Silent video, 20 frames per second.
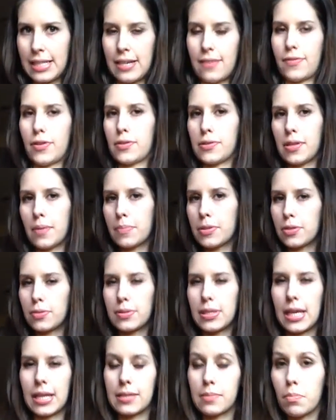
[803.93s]
If you're someone who
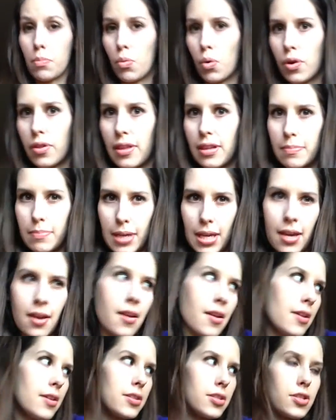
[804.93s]
takes more than me,
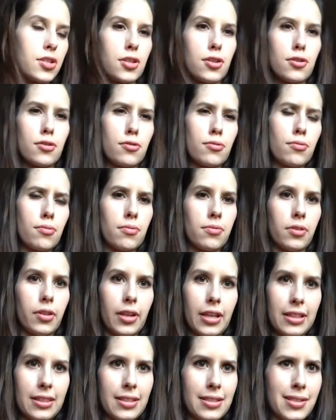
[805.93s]
do you
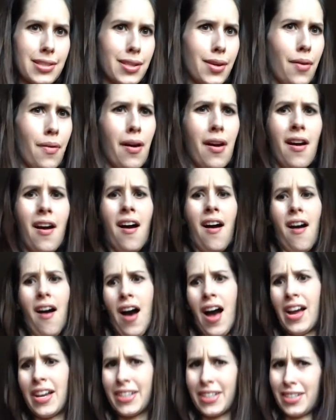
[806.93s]
look at this and go, oh,
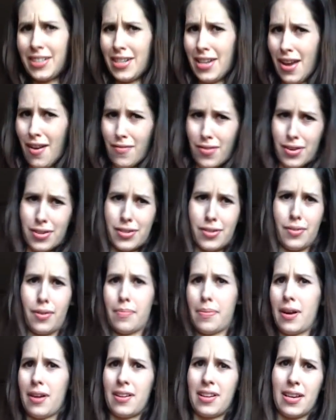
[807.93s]
I could never do a
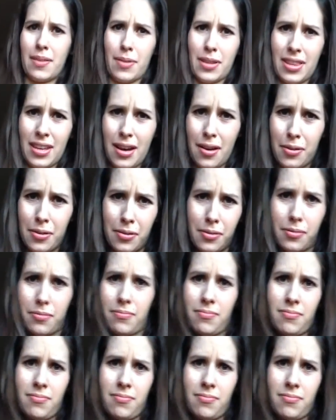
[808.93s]
party without